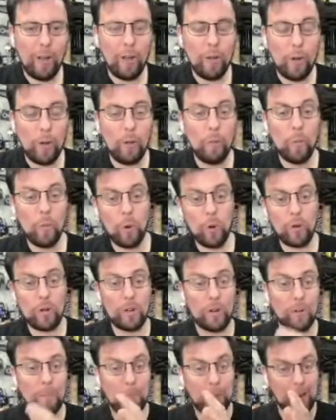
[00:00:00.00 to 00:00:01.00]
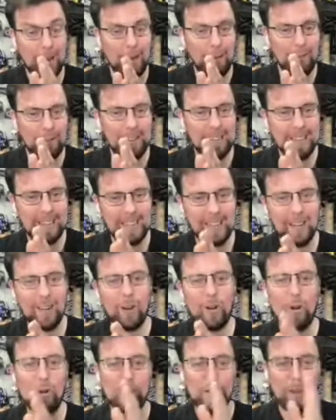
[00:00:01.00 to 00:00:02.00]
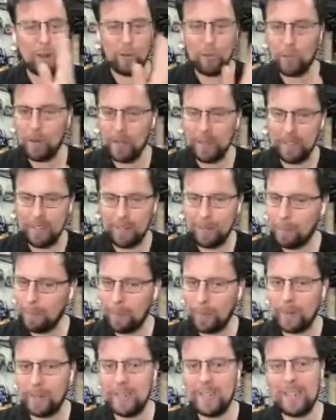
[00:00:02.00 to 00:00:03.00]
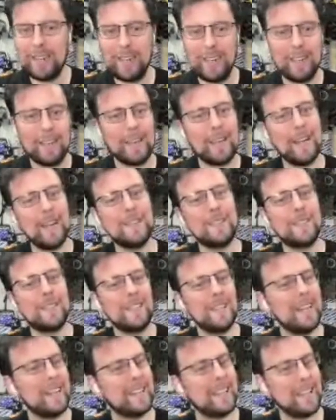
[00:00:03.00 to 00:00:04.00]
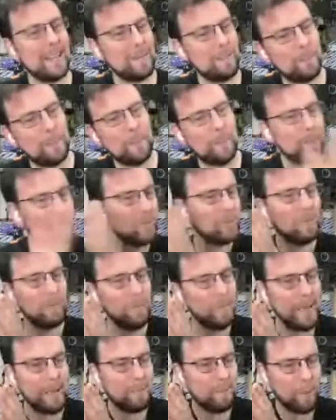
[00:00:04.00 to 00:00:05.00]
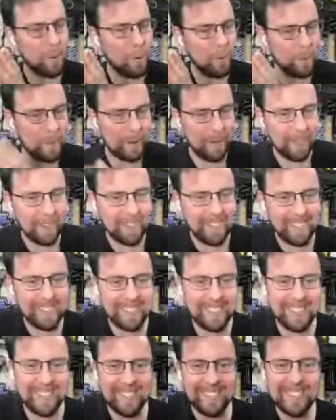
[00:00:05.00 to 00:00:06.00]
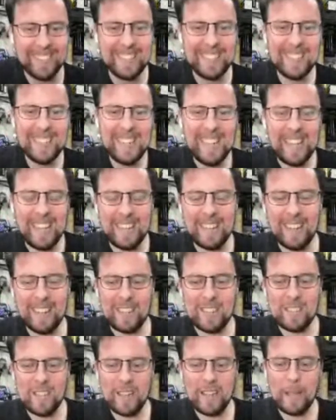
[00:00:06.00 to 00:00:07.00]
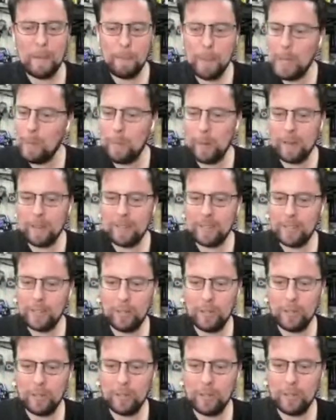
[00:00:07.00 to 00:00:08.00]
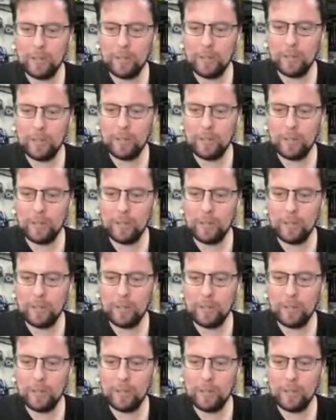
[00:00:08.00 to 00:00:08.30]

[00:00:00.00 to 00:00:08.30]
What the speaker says: work perfectly or not right, but it can't make more power. And because I get people who